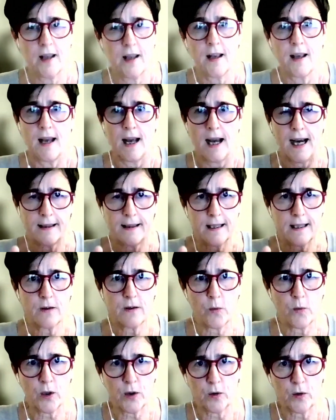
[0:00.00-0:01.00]
I think
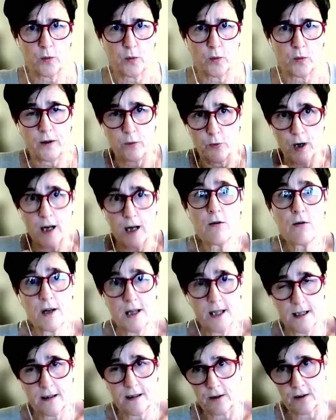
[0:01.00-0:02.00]
what
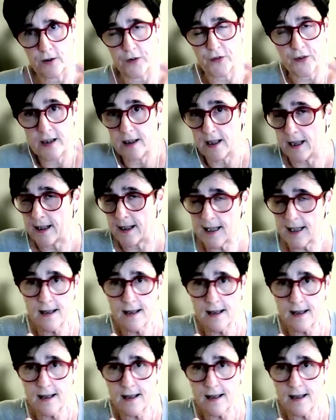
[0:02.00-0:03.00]
regulators, and again,
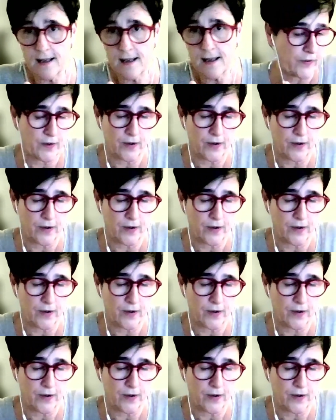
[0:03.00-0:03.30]
this is